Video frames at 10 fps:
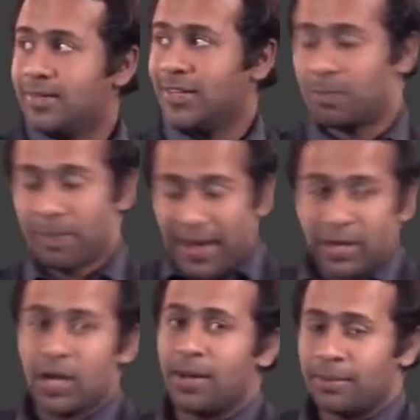this
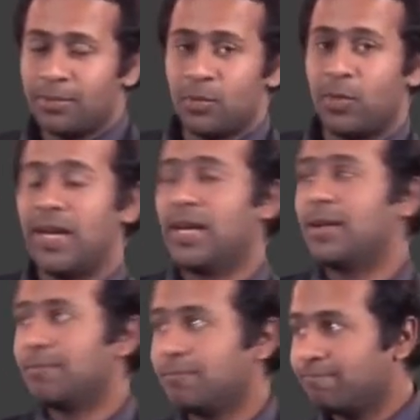pendulum
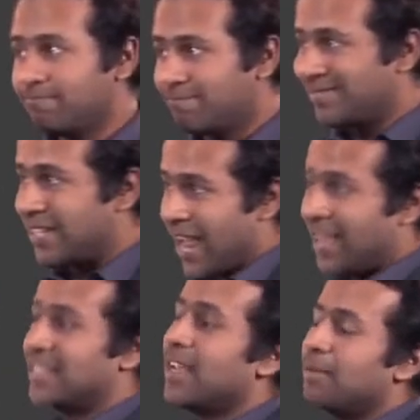will
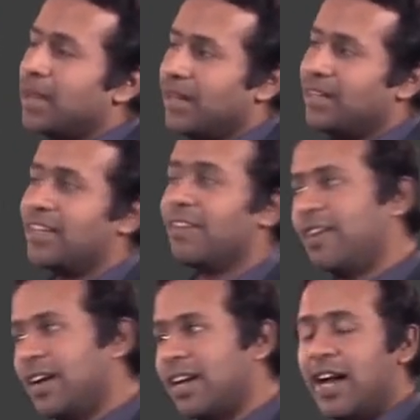exhibit
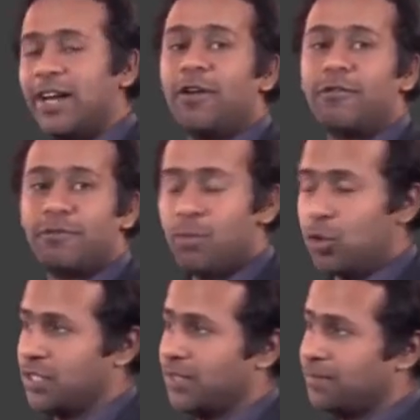different kind of
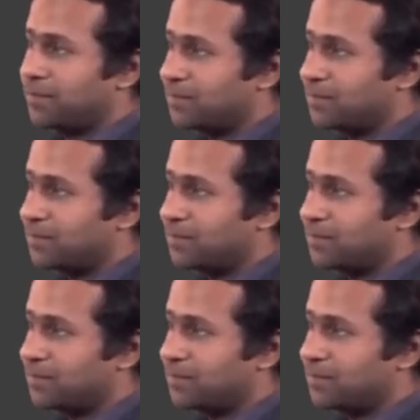motion,